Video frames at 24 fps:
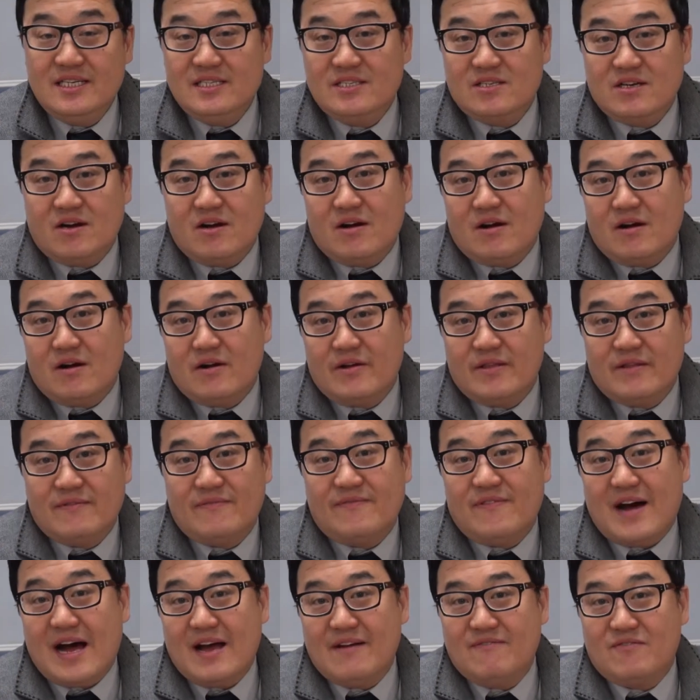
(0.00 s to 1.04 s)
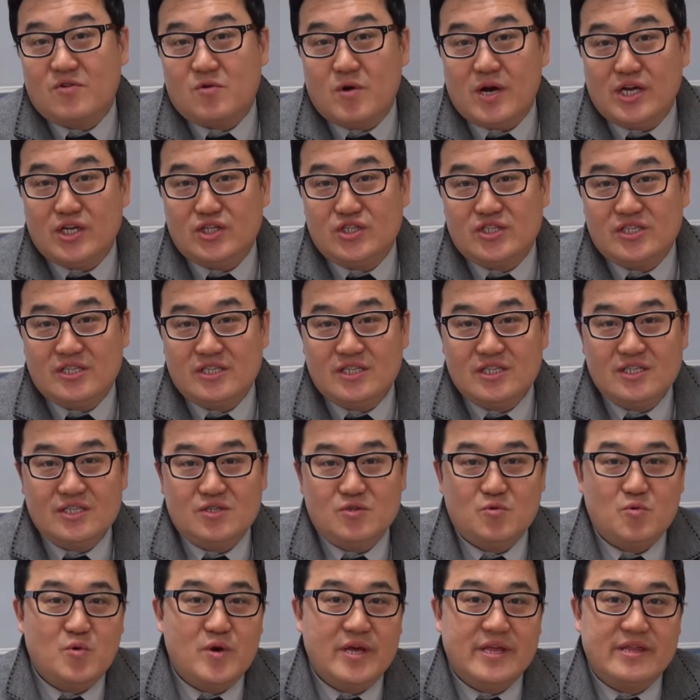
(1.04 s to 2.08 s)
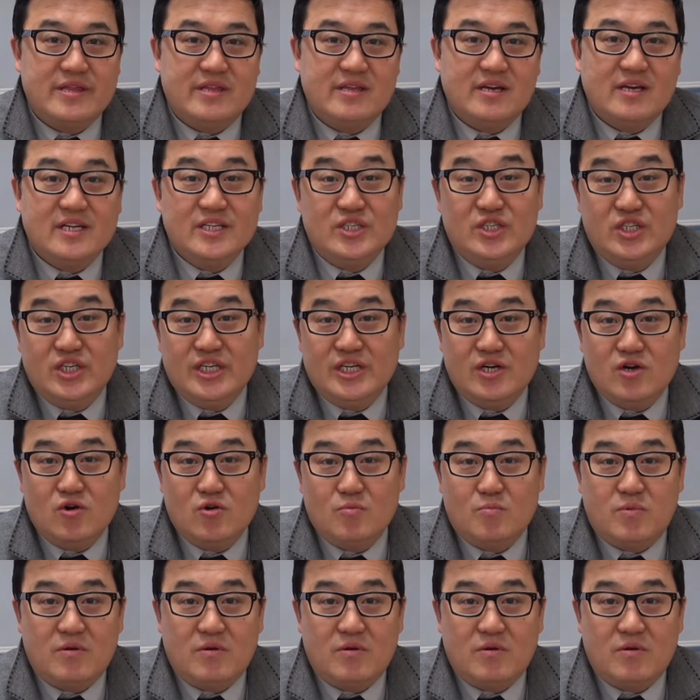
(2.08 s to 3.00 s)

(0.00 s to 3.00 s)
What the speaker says: These are the 5 questions with GEO